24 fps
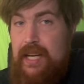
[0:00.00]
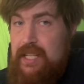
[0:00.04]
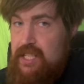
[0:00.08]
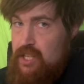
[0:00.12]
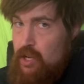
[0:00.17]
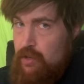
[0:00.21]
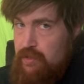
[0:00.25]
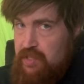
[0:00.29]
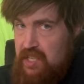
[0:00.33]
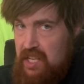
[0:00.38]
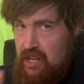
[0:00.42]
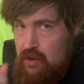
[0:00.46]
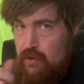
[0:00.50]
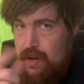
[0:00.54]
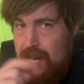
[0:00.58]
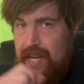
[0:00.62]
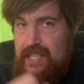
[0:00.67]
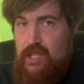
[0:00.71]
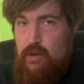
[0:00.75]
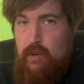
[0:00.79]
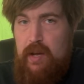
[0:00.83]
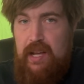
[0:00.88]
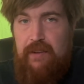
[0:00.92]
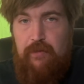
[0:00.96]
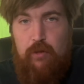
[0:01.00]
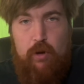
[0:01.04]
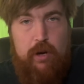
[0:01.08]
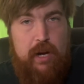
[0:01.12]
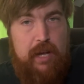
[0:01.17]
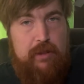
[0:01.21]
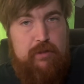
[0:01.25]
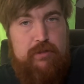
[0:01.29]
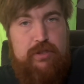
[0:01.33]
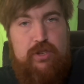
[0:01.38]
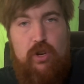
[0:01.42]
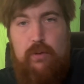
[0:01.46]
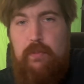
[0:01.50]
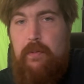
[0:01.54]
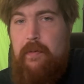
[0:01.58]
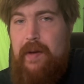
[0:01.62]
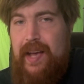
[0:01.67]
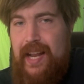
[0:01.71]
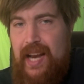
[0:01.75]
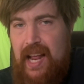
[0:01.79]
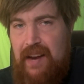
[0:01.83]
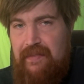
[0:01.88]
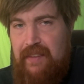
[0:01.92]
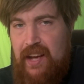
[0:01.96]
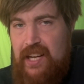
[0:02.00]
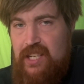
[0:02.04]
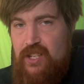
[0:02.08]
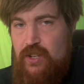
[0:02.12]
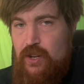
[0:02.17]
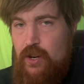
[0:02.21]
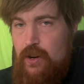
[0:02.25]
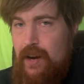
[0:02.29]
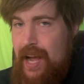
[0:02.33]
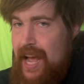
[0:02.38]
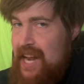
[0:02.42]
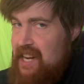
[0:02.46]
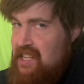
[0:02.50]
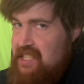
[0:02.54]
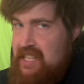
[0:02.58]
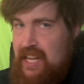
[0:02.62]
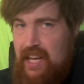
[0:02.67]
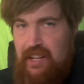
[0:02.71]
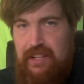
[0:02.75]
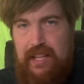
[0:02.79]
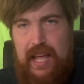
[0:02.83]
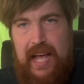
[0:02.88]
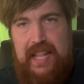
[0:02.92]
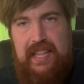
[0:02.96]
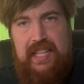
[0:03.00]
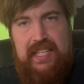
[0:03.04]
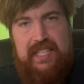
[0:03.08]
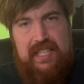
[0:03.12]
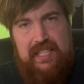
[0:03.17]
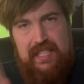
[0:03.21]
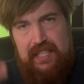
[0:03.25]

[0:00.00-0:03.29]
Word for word: So see you next week for another Superman adventure, and until then, this is